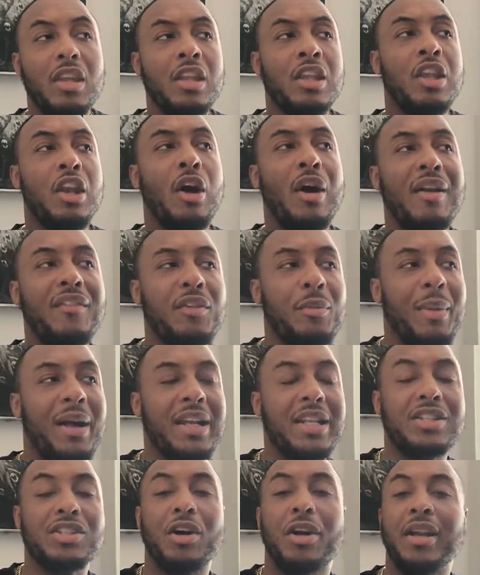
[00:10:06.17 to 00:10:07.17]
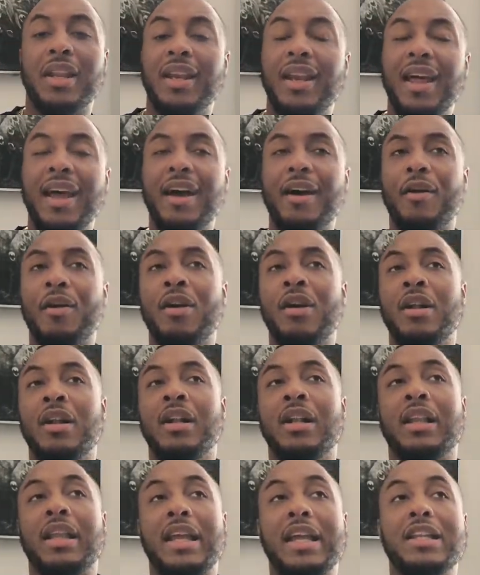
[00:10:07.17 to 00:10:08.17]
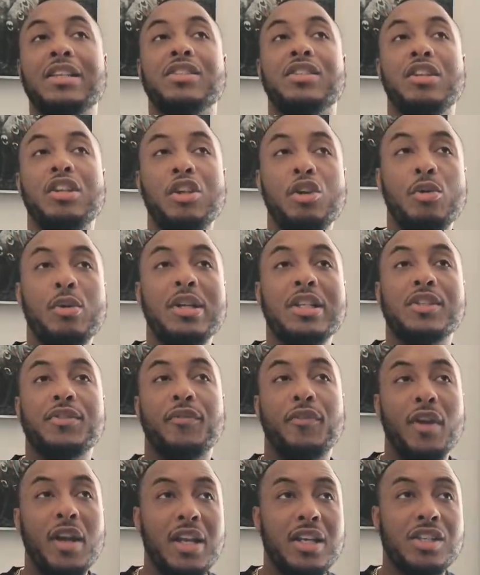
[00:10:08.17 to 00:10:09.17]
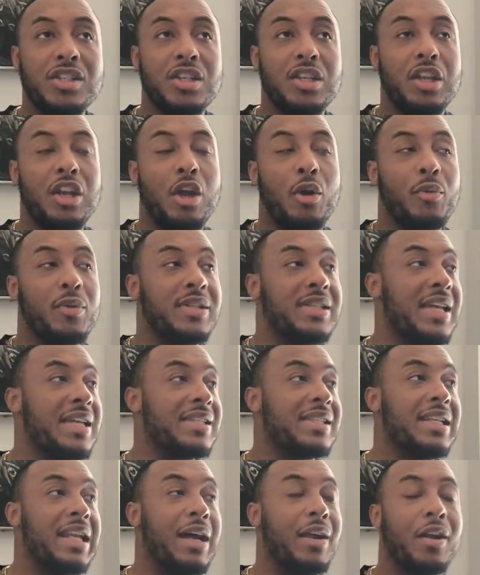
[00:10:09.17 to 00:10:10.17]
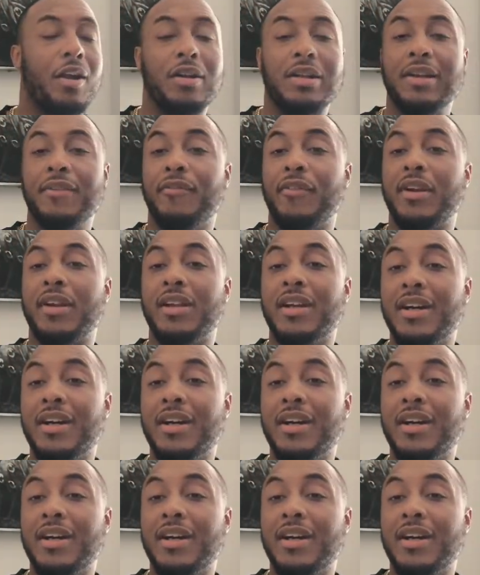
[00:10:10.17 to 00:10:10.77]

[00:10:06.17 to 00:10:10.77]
everybody's on it now. It's new, it's fresh. We're testing out our different